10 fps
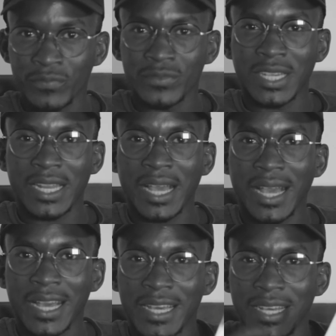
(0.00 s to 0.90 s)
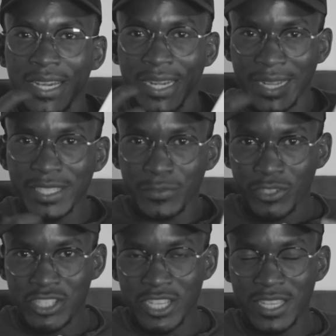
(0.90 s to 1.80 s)
that are ready for
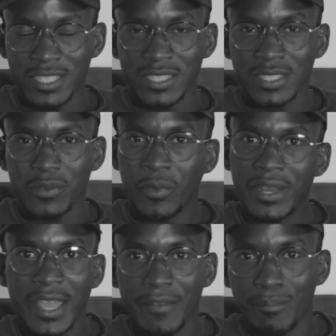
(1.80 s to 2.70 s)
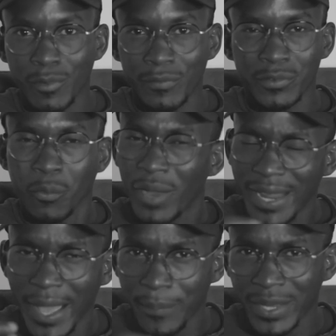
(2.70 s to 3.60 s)
change when they have moved. What
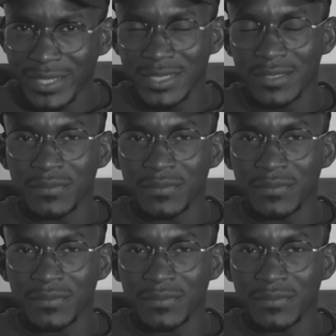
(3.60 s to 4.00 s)
happened?